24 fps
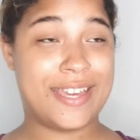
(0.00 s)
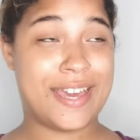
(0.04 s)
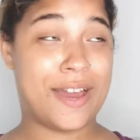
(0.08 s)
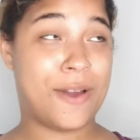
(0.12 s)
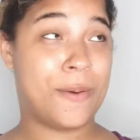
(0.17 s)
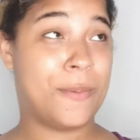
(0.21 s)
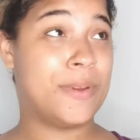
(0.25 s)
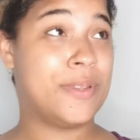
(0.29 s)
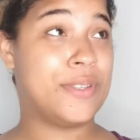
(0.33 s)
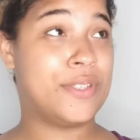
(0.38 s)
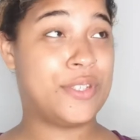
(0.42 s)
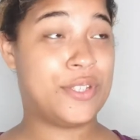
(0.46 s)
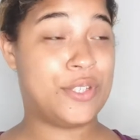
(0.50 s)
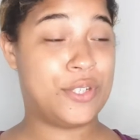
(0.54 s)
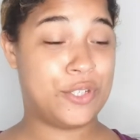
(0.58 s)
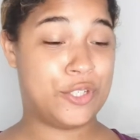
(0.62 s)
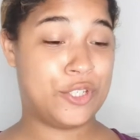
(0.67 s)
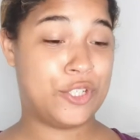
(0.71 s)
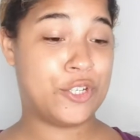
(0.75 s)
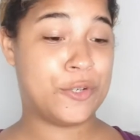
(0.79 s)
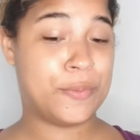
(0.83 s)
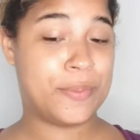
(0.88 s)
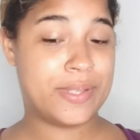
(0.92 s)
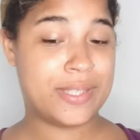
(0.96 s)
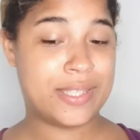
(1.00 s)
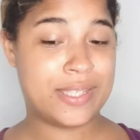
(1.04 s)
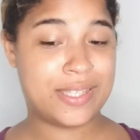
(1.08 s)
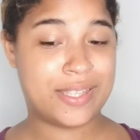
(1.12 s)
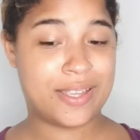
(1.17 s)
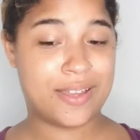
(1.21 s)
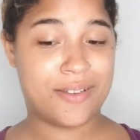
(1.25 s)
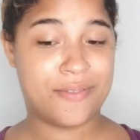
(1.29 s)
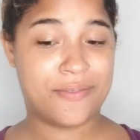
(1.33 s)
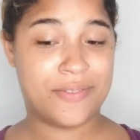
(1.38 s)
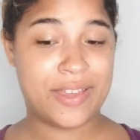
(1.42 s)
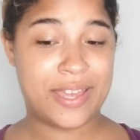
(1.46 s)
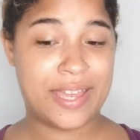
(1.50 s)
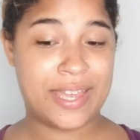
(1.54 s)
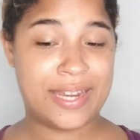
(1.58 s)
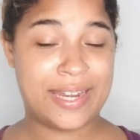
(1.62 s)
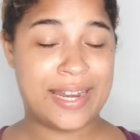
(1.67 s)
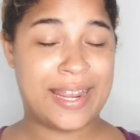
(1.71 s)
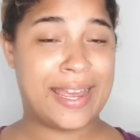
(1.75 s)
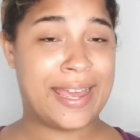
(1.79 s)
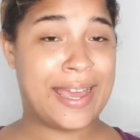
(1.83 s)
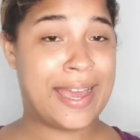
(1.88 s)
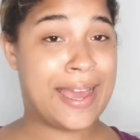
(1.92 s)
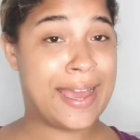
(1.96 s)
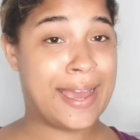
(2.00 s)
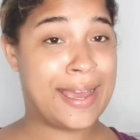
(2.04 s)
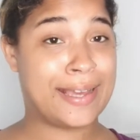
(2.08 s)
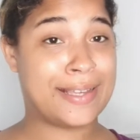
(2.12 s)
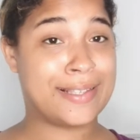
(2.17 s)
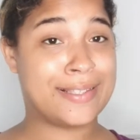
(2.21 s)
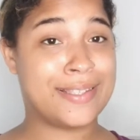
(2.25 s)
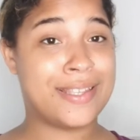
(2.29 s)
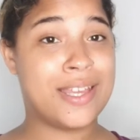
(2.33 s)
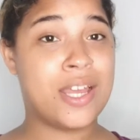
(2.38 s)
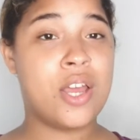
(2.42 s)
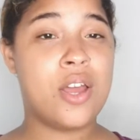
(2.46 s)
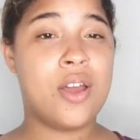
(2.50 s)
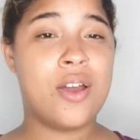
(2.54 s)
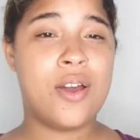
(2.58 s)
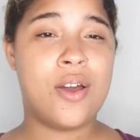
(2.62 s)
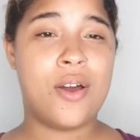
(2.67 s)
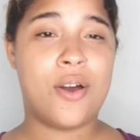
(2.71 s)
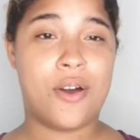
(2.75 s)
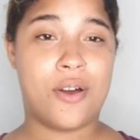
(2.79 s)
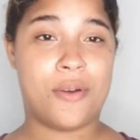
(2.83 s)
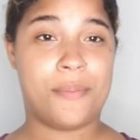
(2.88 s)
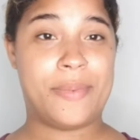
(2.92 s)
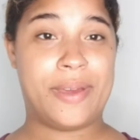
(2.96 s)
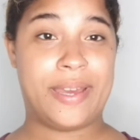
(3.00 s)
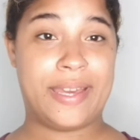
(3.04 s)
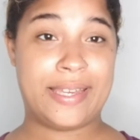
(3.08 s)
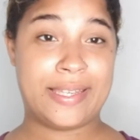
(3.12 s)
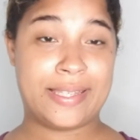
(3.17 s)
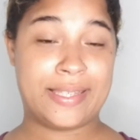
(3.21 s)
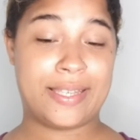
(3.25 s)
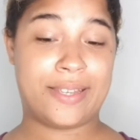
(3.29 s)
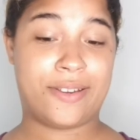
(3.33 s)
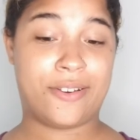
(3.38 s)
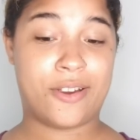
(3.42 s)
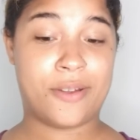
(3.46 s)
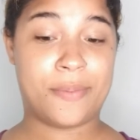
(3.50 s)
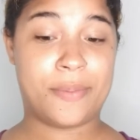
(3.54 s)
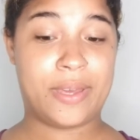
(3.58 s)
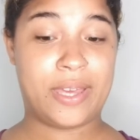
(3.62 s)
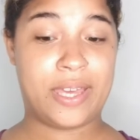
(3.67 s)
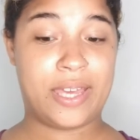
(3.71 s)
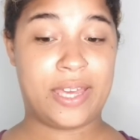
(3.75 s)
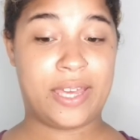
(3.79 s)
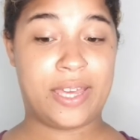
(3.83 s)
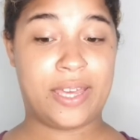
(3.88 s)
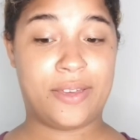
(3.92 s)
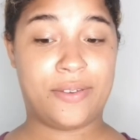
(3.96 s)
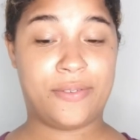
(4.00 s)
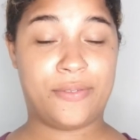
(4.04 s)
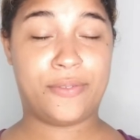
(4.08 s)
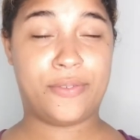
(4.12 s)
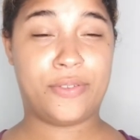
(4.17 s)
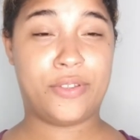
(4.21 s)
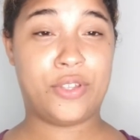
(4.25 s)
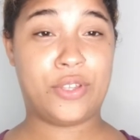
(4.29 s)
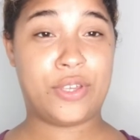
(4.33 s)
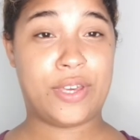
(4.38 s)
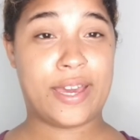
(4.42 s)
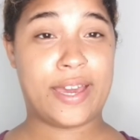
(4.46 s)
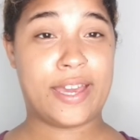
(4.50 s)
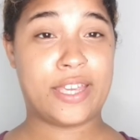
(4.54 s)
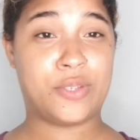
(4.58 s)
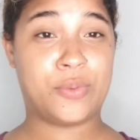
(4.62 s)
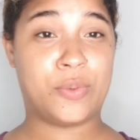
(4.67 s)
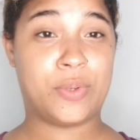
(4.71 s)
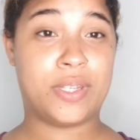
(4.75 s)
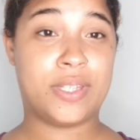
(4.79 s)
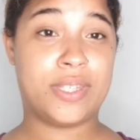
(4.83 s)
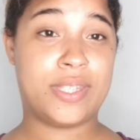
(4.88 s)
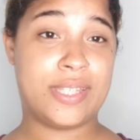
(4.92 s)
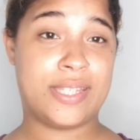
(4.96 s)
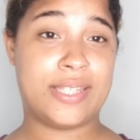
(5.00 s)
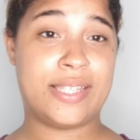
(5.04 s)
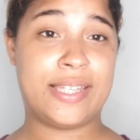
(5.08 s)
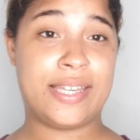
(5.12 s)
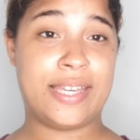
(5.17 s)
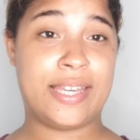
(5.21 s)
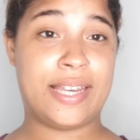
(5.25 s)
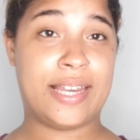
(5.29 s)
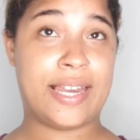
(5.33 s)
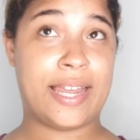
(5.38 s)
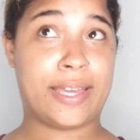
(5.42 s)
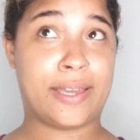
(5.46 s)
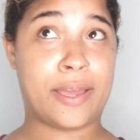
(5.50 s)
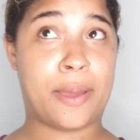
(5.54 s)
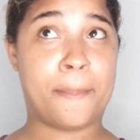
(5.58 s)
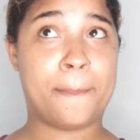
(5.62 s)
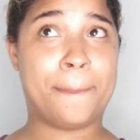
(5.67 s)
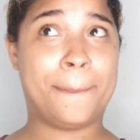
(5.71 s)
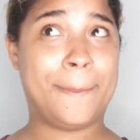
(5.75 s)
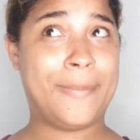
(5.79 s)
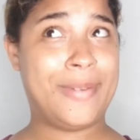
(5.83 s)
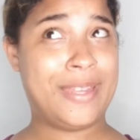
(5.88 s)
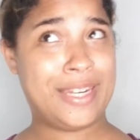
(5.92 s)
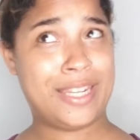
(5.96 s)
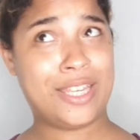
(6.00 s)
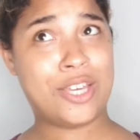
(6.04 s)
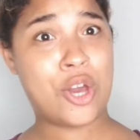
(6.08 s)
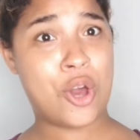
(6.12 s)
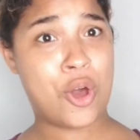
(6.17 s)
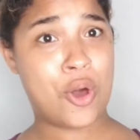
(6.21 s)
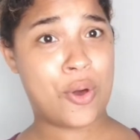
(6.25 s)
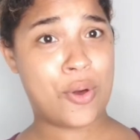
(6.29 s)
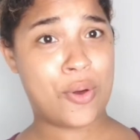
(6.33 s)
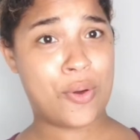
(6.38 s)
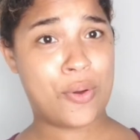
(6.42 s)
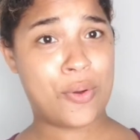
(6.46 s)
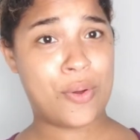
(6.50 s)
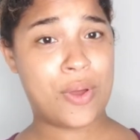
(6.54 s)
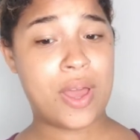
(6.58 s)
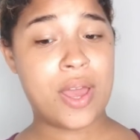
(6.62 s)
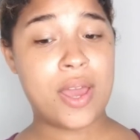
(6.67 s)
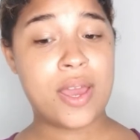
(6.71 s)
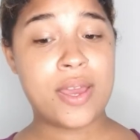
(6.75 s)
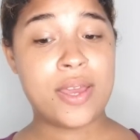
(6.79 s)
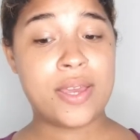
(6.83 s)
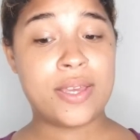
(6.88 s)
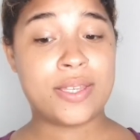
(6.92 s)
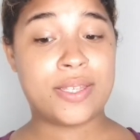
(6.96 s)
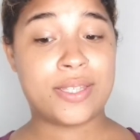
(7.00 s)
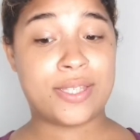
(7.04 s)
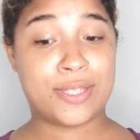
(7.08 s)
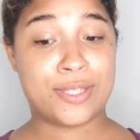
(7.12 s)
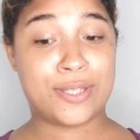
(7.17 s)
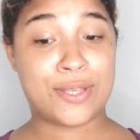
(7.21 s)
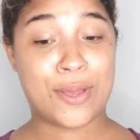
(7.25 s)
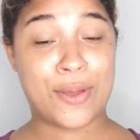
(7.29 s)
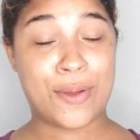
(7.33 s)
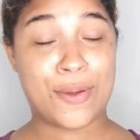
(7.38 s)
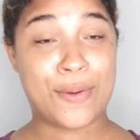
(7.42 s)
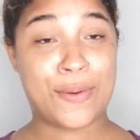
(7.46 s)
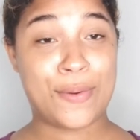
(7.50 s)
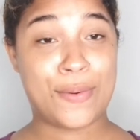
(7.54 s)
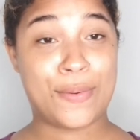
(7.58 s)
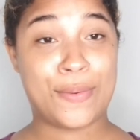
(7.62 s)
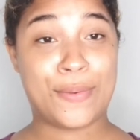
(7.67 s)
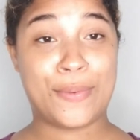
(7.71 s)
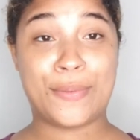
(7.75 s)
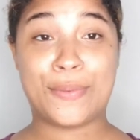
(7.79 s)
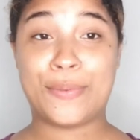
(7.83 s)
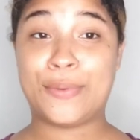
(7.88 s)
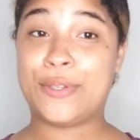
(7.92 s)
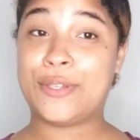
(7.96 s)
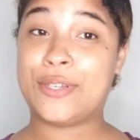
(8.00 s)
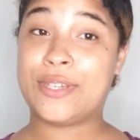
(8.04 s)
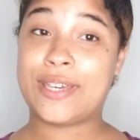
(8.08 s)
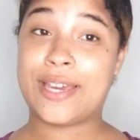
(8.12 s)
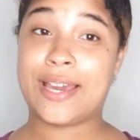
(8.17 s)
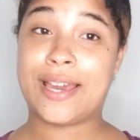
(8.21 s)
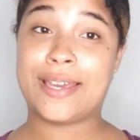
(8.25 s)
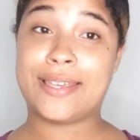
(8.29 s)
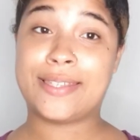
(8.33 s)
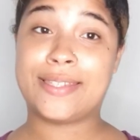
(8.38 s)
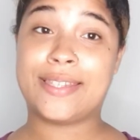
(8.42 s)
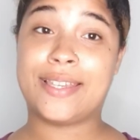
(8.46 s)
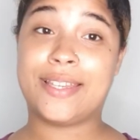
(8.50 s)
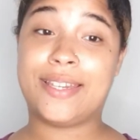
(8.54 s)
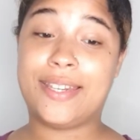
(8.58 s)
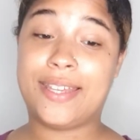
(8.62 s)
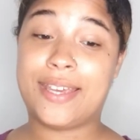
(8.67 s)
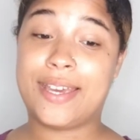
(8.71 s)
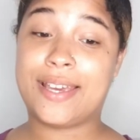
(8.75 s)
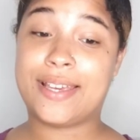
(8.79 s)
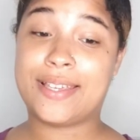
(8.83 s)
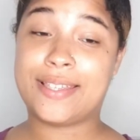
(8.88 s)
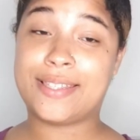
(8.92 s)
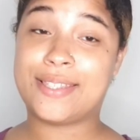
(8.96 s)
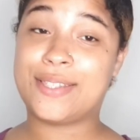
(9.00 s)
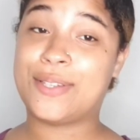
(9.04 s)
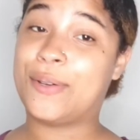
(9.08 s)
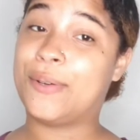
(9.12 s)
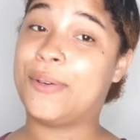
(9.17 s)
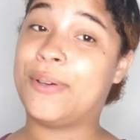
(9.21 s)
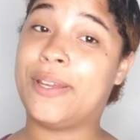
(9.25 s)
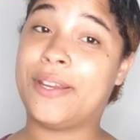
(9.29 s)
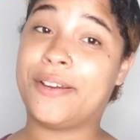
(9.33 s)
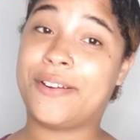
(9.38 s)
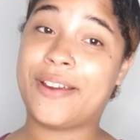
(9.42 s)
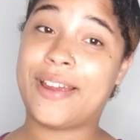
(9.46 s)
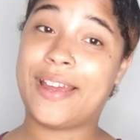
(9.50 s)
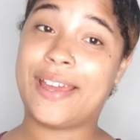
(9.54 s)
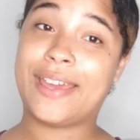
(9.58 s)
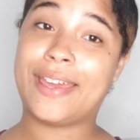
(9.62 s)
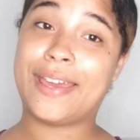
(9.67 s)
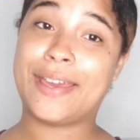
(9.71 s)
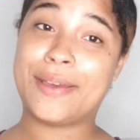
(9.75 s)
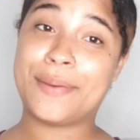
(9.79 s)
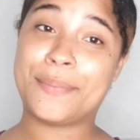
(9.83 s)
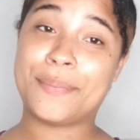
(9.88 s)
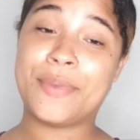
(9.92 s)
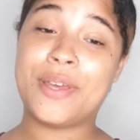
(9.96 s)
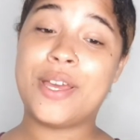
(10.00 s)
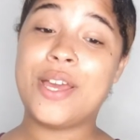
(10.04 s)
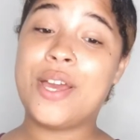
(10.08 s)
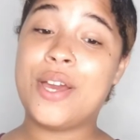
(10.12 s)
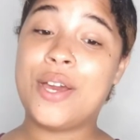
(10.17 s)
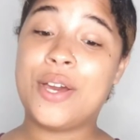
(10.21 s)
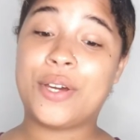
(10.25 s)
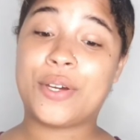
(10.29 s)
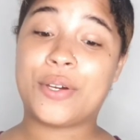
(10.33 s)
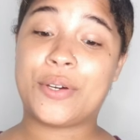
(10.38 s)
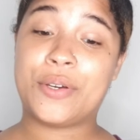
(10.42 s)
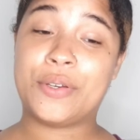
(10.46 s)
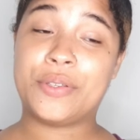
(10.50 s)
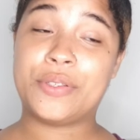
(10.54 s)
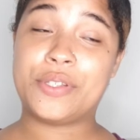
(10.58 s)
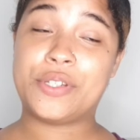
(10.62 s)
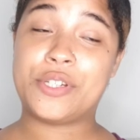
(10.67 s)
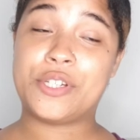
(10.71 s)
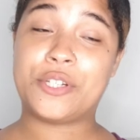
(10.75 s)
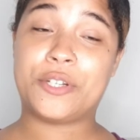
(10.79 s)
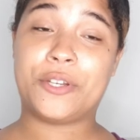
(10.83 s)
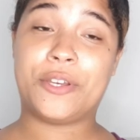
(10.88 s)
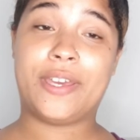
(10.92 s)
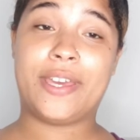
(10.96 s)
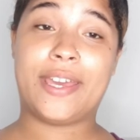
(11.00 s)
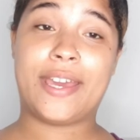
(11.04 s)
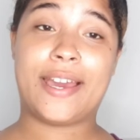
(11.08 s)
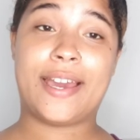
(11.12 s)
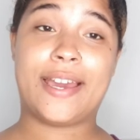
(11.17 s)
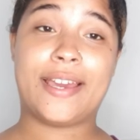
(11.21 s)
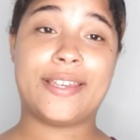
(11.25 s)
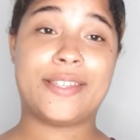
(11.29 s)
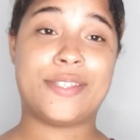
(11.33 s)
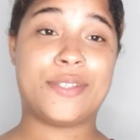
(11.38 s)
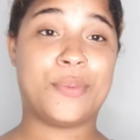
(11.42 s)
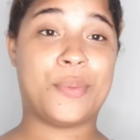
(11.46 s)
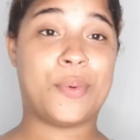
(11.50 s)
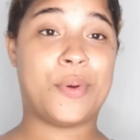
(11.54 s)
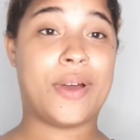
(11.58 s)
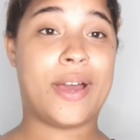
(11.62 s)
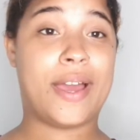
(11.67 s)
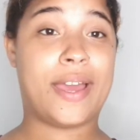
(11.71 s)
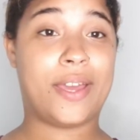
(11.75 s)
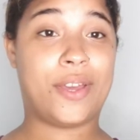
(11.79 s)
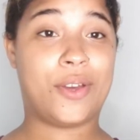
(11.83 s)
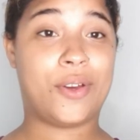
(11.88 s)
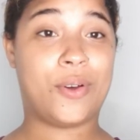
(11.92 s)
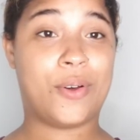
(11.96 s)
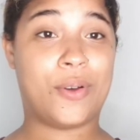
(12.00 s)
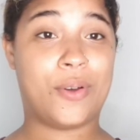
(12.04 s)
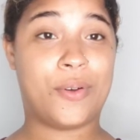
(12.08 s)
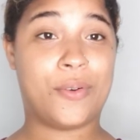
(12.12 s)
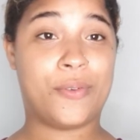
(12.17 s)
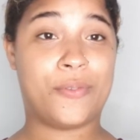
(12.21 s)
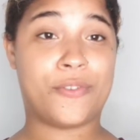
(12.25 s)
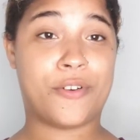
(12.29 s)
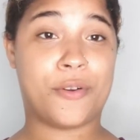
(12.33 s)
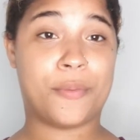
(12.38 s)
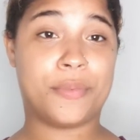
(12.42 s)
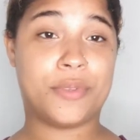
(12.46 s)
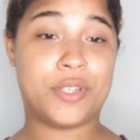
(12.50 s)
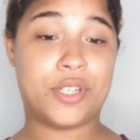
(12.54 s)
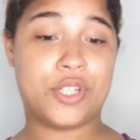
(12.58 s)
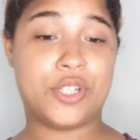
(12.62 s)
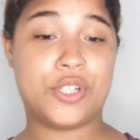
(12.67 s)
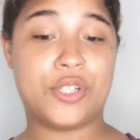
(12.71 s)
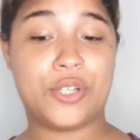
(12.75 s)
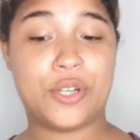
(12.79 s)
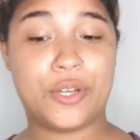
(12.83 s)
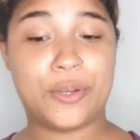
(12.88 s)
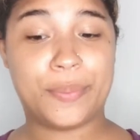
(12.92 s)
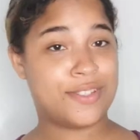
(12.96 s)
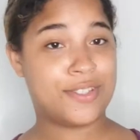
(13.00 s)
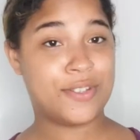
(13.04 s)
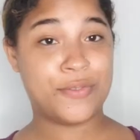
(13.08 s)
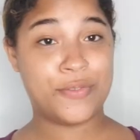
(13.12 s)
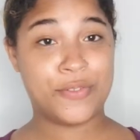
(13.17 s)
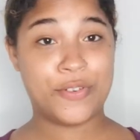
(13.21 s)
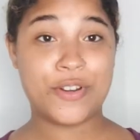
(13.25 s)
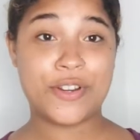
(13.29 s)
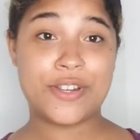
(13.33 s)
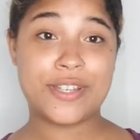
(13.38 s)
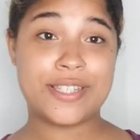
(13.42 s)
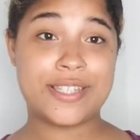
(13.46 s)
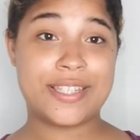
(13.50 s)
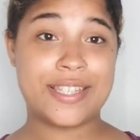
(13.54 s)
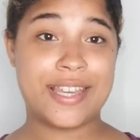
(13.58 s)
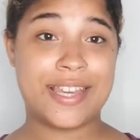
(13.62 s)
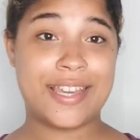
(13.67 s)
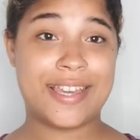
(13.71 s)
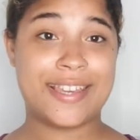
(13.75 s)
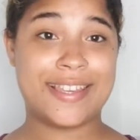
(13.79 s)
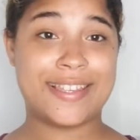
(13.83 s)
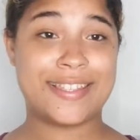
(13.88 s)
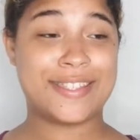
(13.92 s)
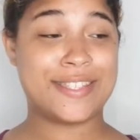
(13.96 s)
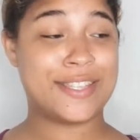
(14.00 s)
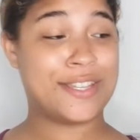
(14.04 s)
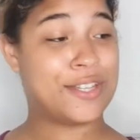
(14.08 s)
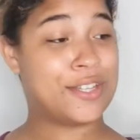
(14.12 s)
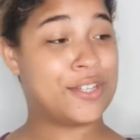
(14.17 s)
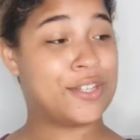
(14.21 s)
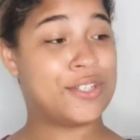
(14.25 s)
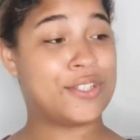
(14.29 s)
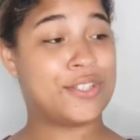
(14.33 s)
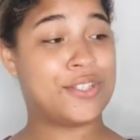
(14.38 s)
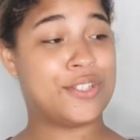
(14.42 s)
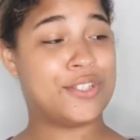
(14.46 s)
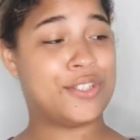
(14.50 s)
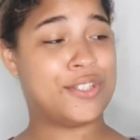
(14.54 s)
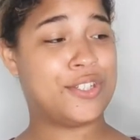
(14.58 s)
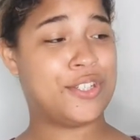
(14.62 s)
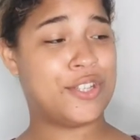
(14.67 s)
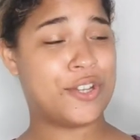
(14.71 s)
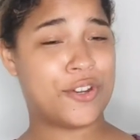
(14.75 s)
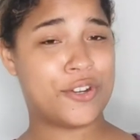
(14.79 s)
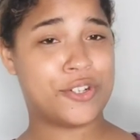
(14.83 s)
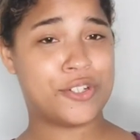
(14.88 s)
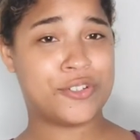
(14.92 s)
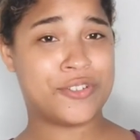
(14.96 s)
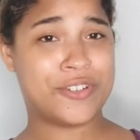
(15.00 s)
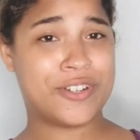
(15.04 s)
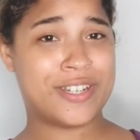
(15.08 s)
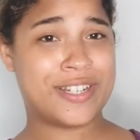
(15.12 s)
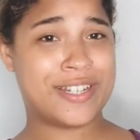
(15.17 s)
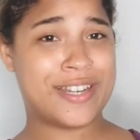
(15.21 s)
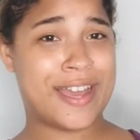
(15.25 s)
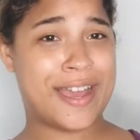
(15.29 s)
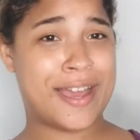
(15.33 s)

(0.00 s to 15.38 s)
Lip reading: I went to the shop and stuff, and I asked on my Instagram if you guys wanted to see like a mini haul, so you guys said yes. So here I am going to show you guys what I got from the shop. So the first is a deodorant.